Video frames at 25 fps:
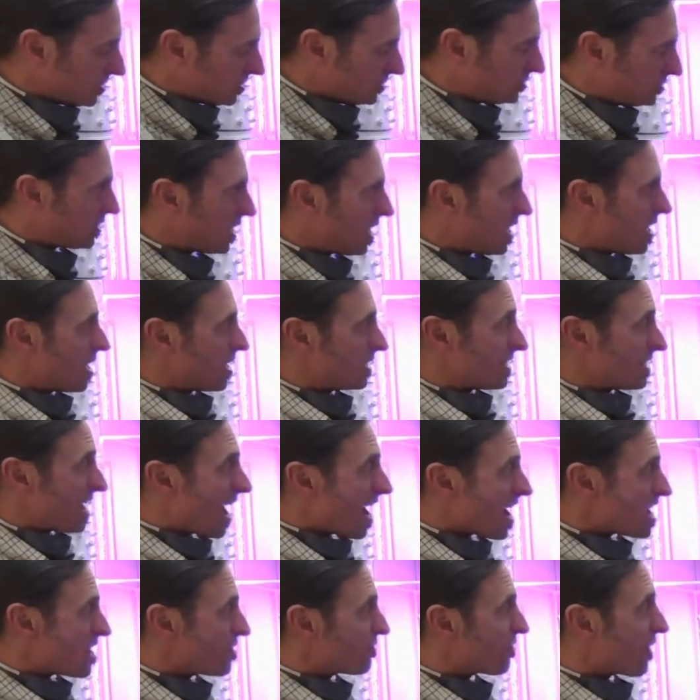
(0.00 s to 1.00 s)
is,
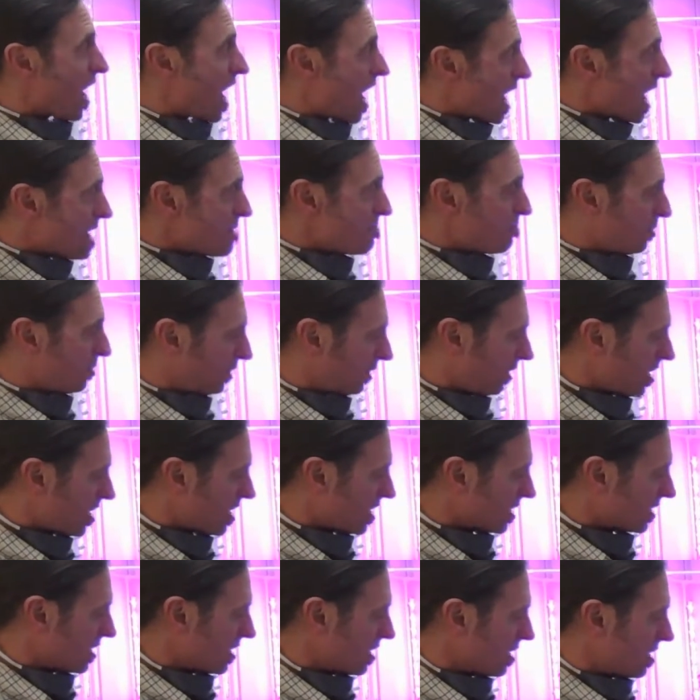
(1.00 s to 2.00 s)
yeah, if I
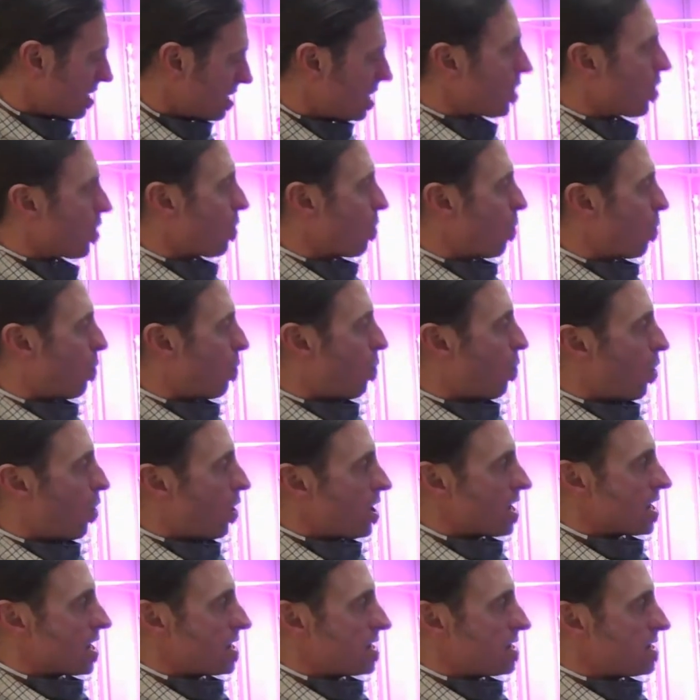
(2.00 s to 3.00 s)
plug
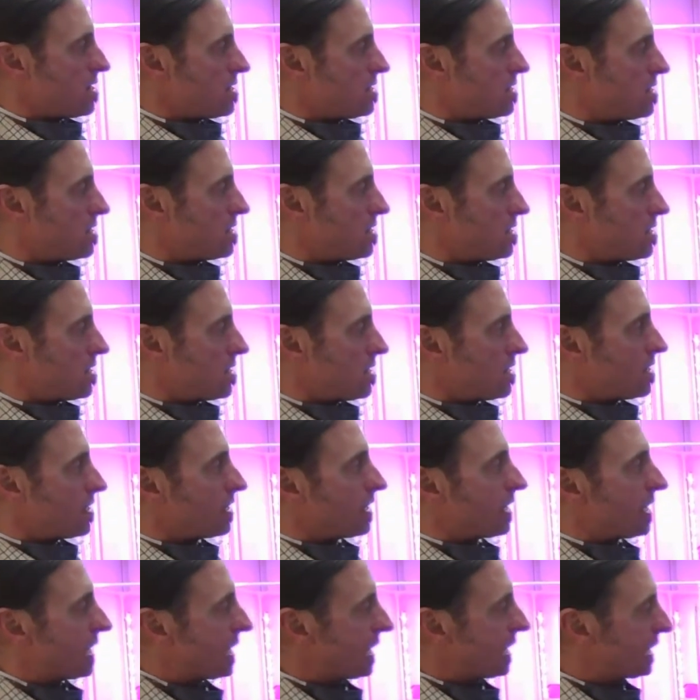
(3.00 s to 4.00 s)
1
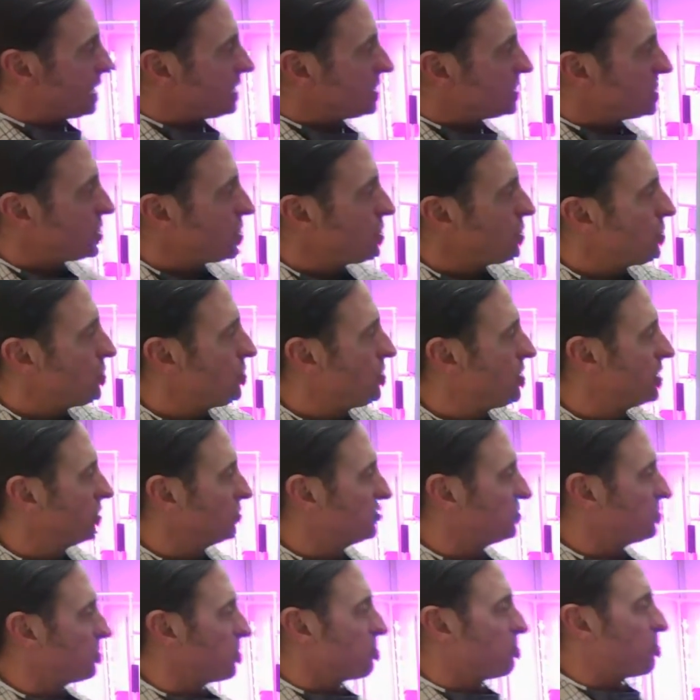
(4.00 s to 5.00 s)
into
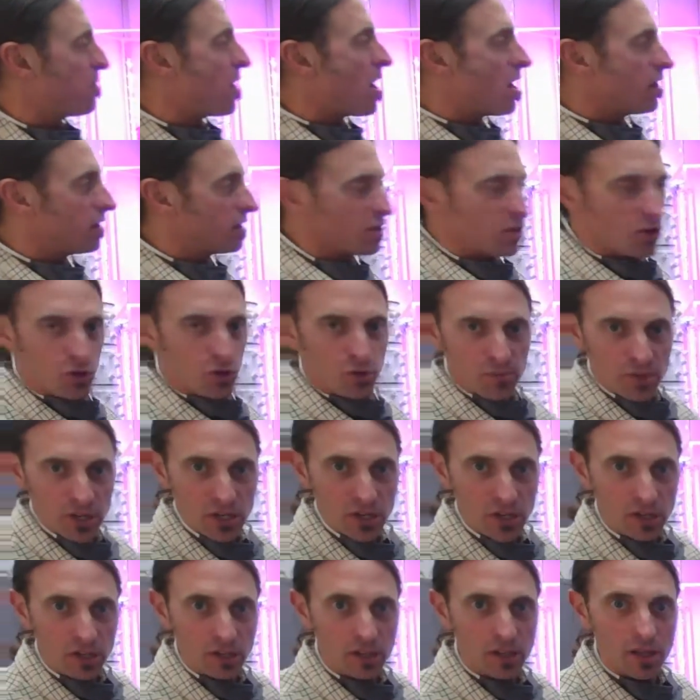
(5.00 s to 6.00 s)
this
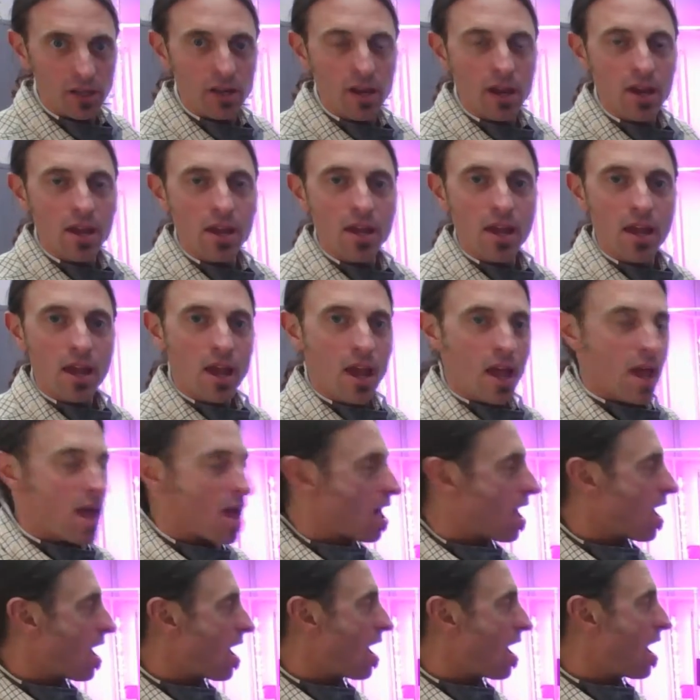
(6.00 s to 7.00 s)
polynomial,
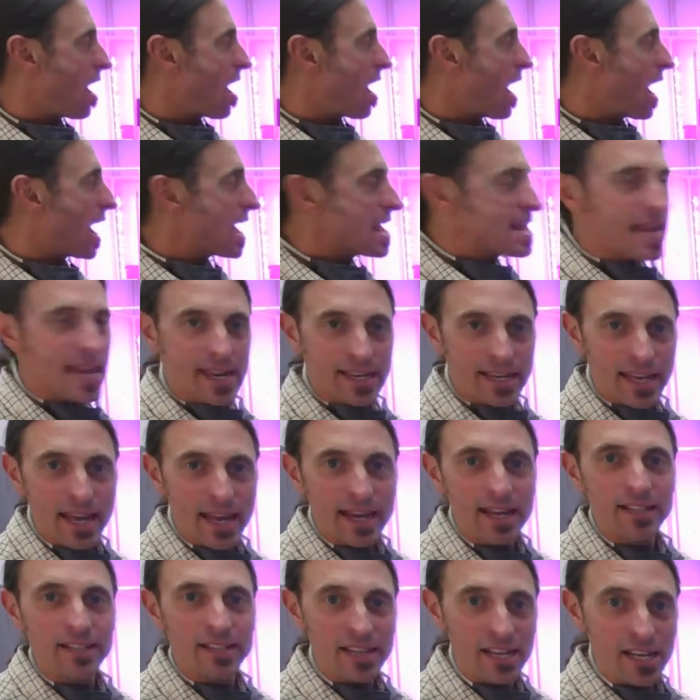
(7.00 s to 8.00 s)
I can get
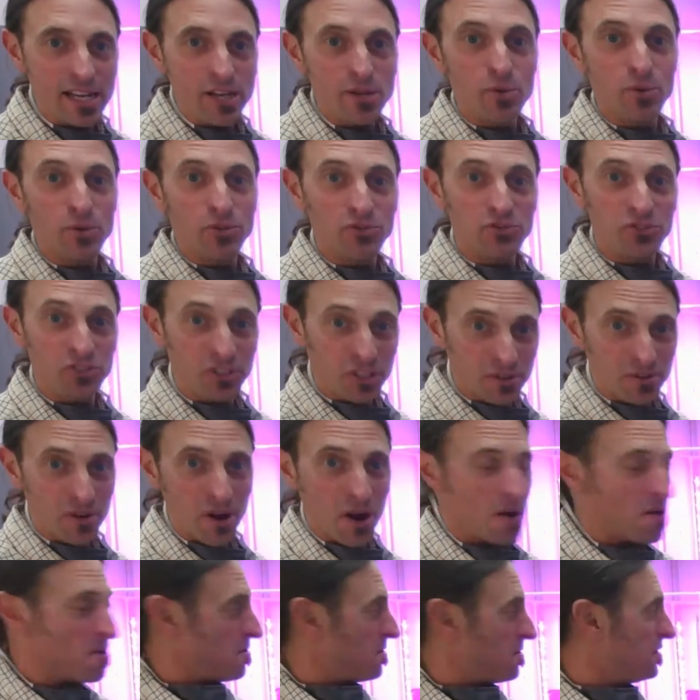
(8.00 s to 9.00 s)
it to equal
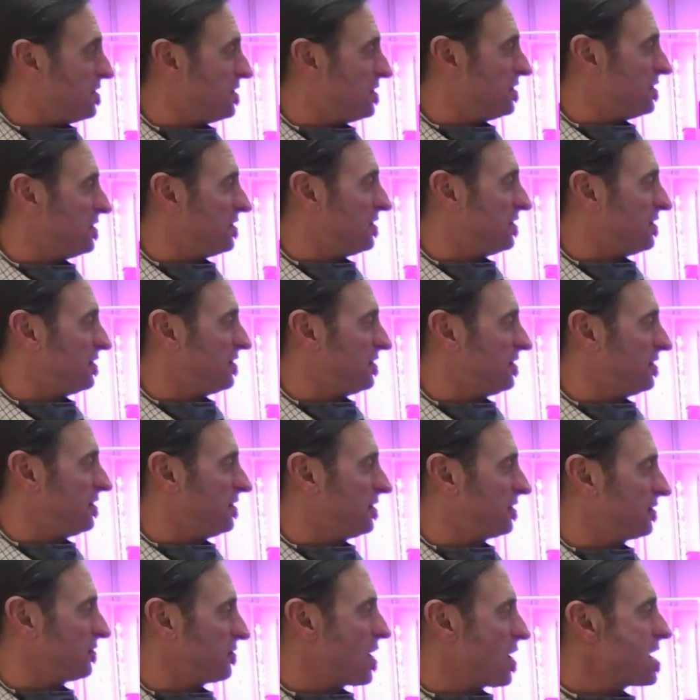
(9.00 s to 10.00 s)
0,
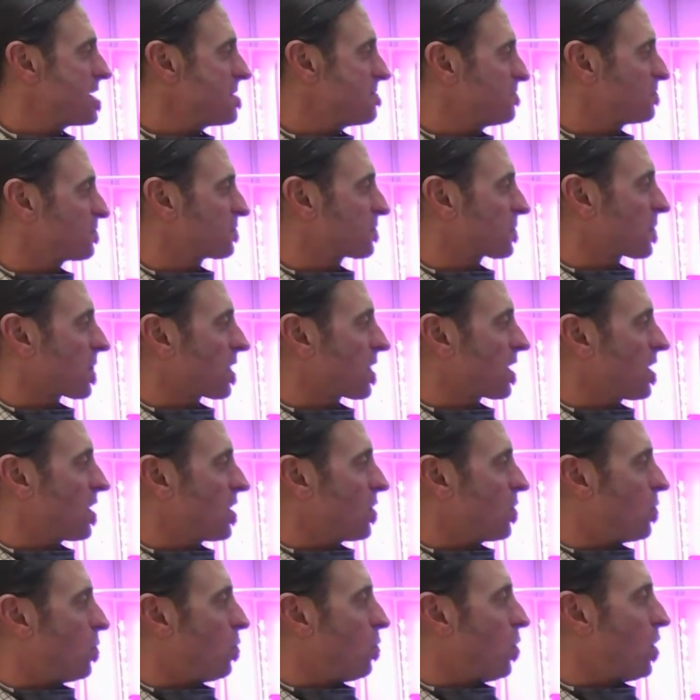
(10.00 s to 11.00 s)
right?
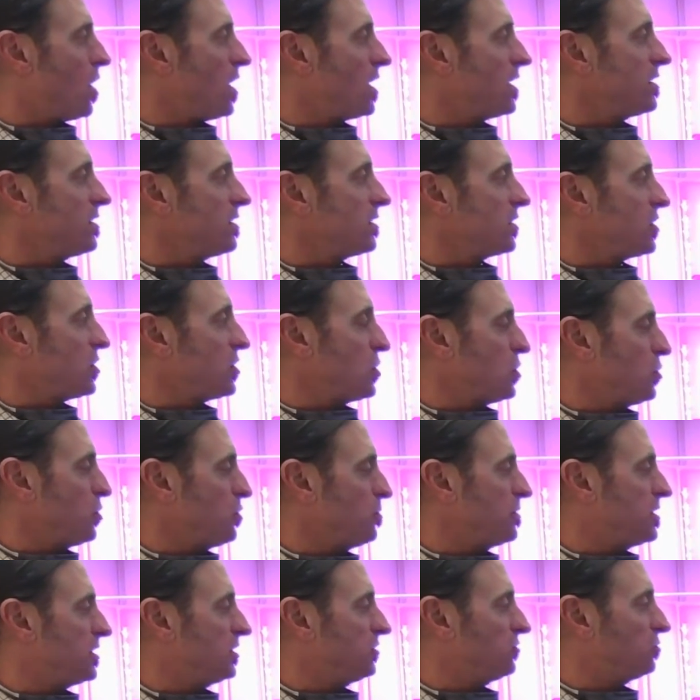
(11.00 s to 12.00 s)
1
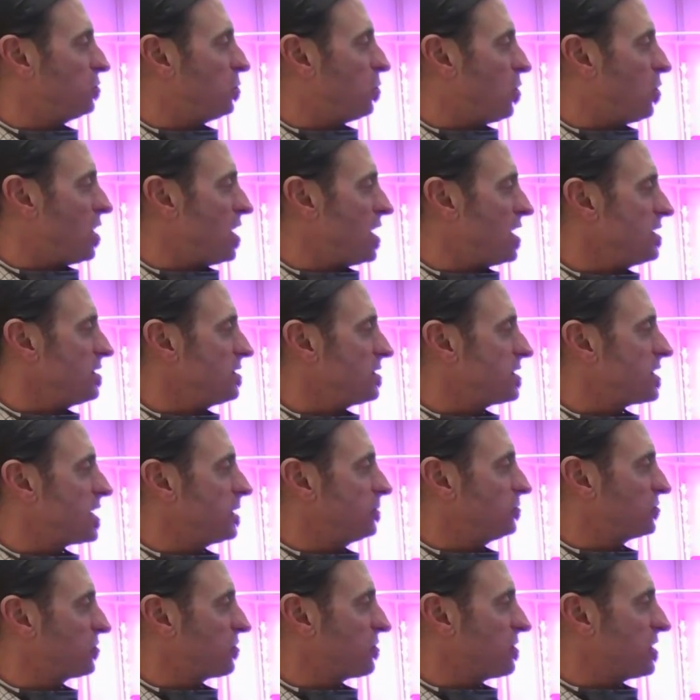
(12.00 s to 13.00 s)
cubed is 1
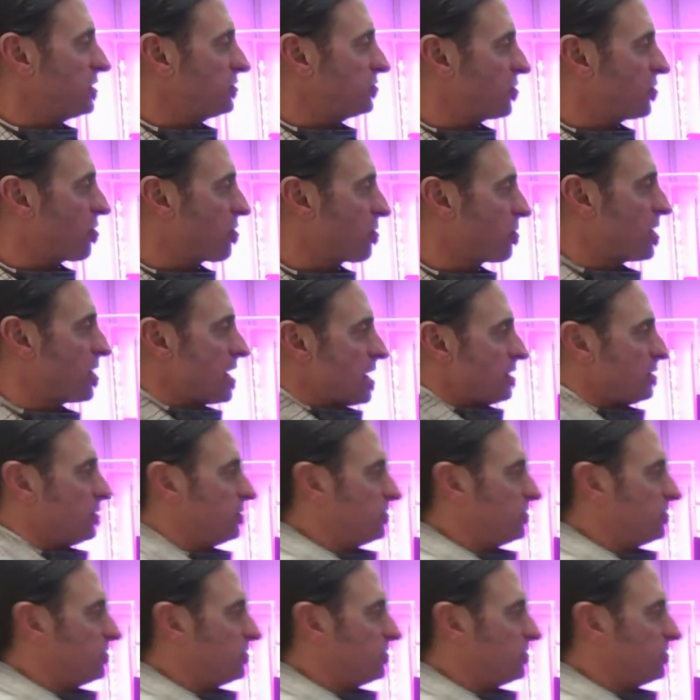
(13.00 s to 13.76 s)
times 3 is 3.